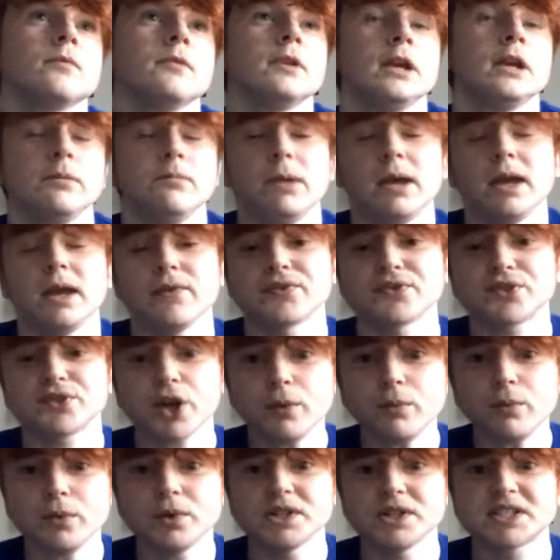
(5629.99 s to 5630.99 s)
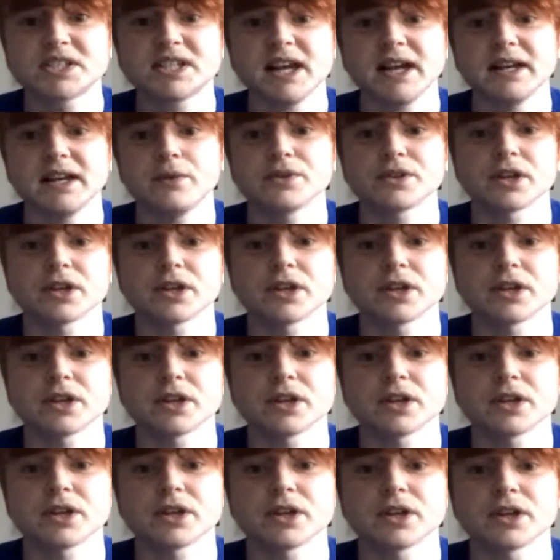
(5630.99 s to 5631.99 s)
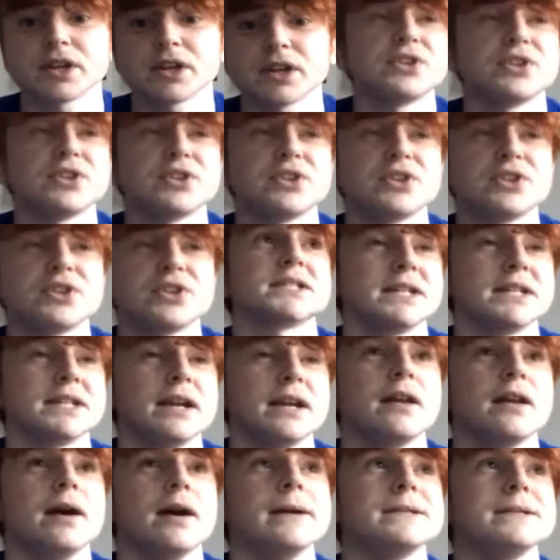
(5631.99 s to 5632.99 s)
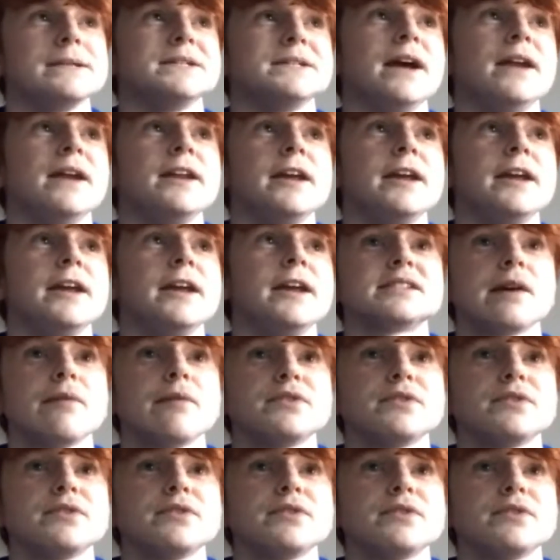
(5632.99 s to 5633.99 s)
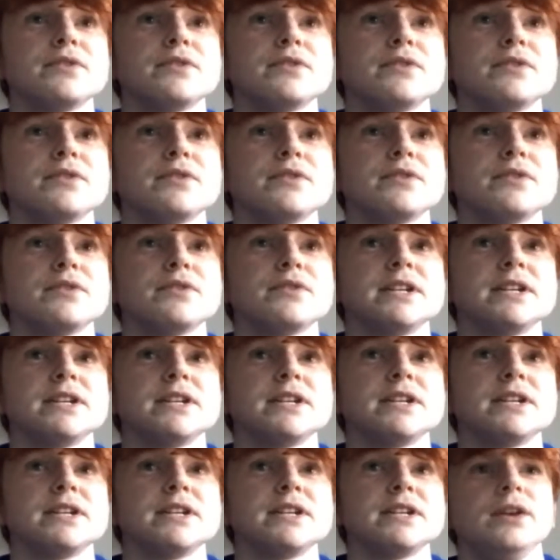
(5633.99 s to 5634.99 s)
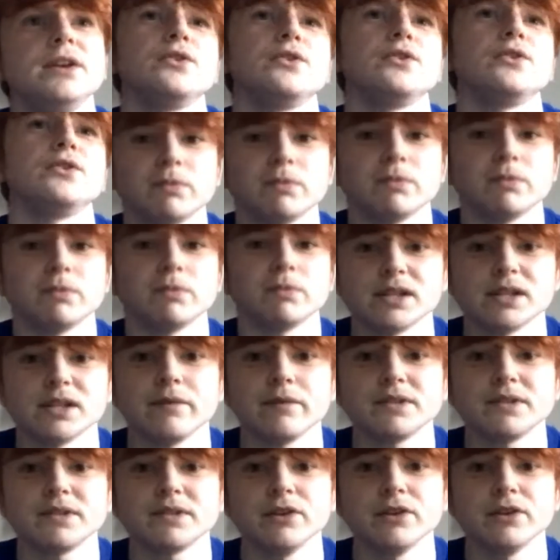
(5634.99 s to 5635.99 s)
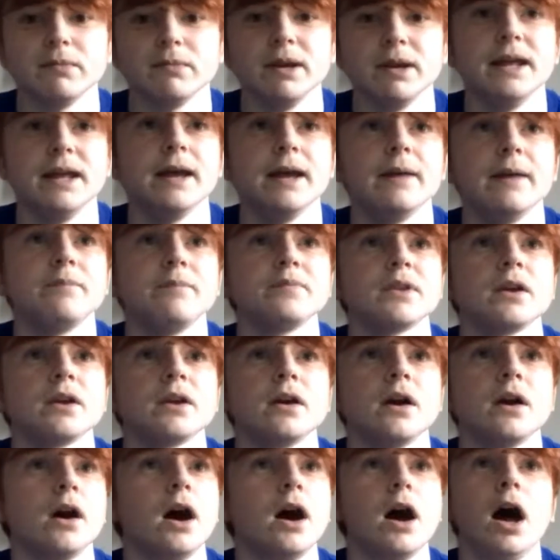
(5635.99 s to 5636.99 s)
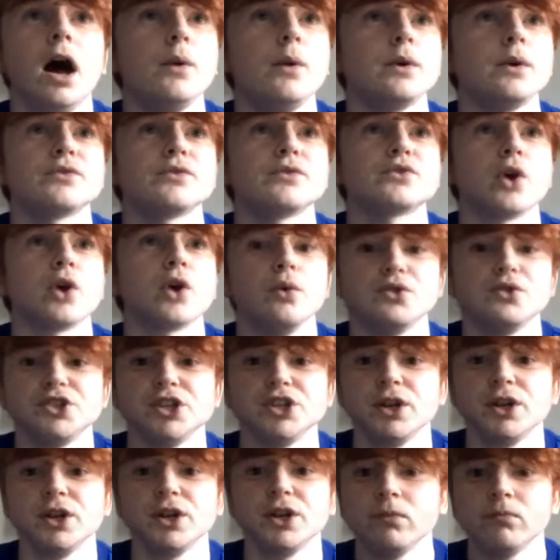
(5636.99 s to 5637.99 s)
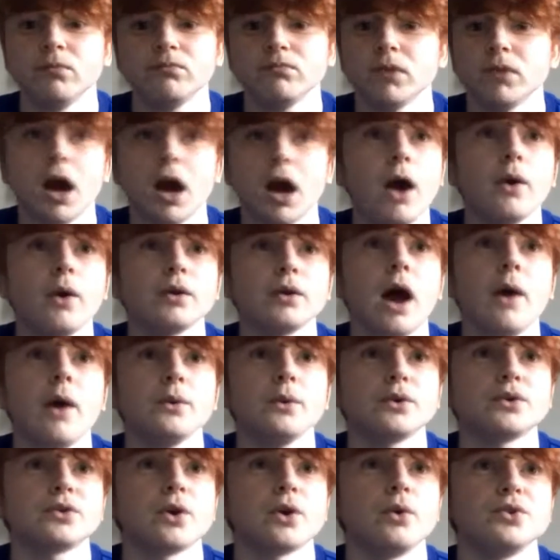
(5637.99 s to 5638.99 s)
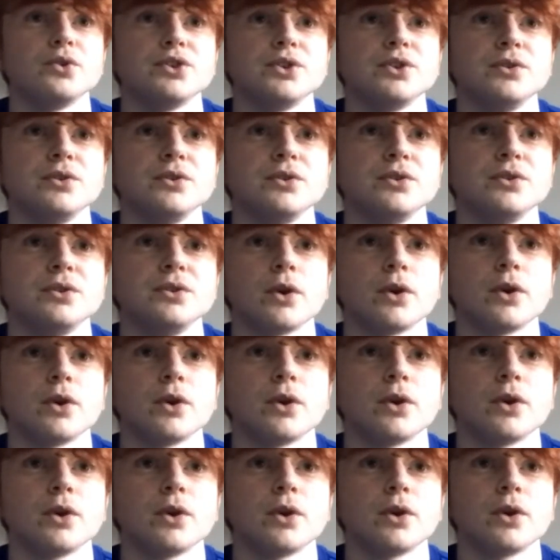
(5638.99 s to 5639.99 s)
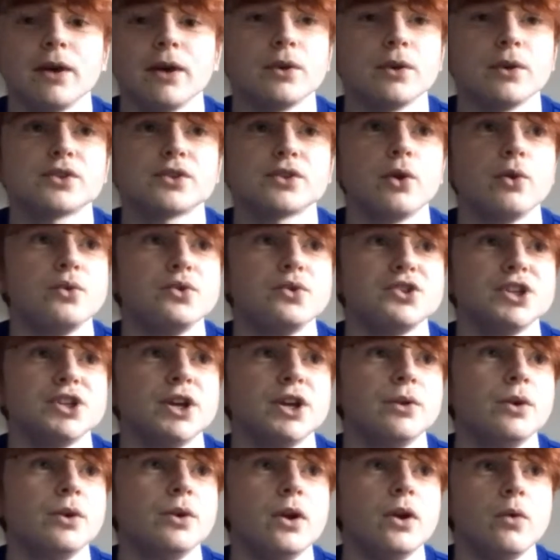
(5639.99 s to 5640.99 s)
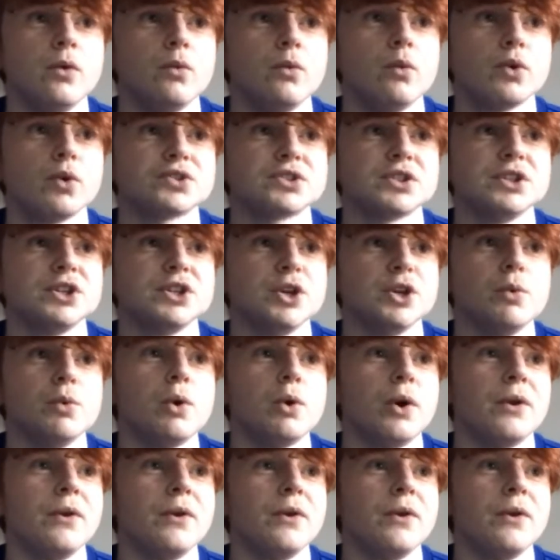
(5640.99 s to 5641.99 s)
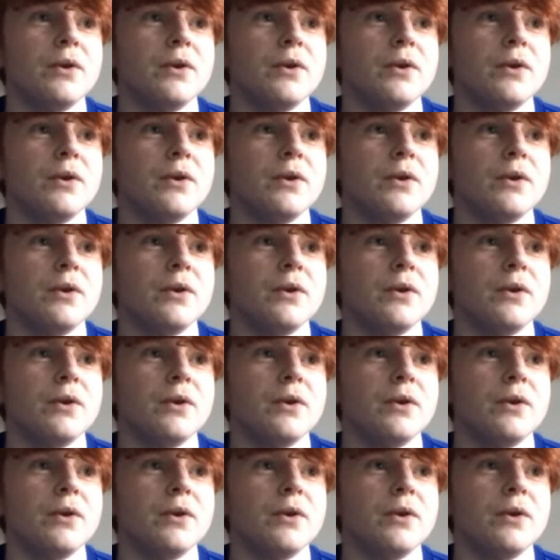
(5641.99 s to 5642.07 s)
Mate, if someone said it was going to be 2-0 to Manchester United in the 70th minute, or, just before the 70th minute, I would have told you, I would have told you you're on crack, mate. I would have told you, what are you on?